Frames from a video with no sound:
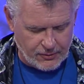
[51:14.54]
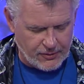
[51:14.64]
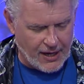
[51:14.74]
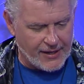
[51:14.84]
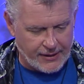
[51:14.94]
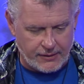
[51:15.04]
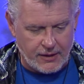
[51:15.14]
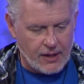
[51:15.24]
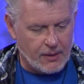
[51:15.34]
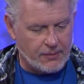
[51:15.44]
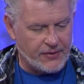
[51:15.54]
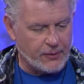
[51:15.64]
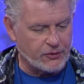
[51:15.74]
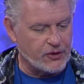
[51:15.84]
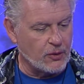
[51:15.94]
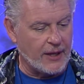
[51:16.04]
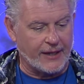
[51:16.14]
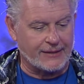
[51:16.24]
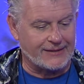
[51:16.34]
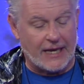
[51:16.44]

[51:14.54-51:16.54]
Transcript: got it, but there was no like